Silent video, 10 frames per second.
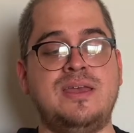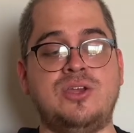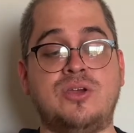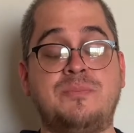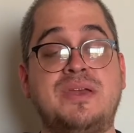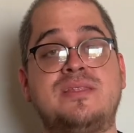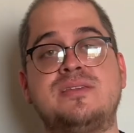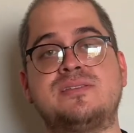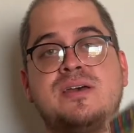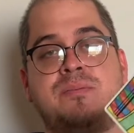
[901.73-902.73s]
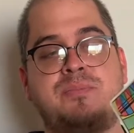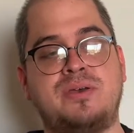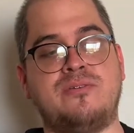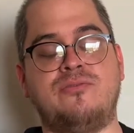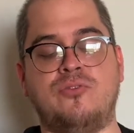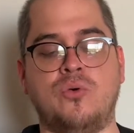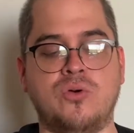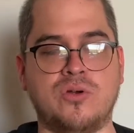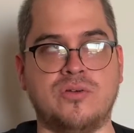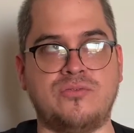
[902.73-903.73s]
You can pick these up
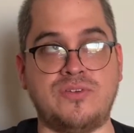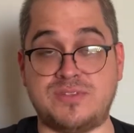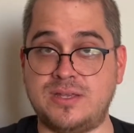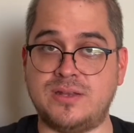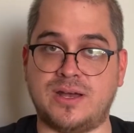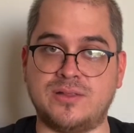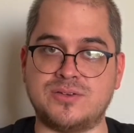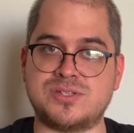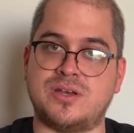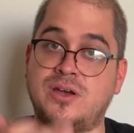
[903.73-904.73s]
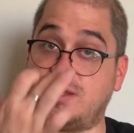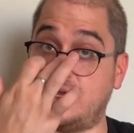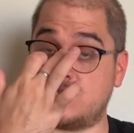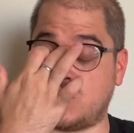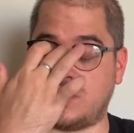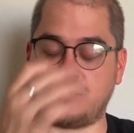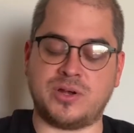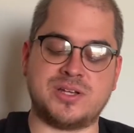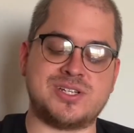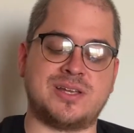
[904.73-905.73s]
for $15 on
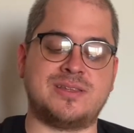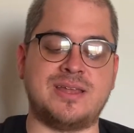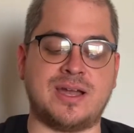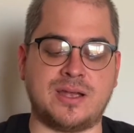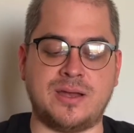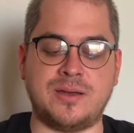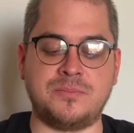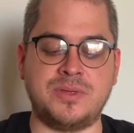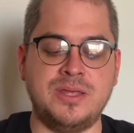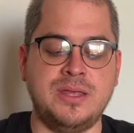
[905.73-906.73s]
kingswildproject.com.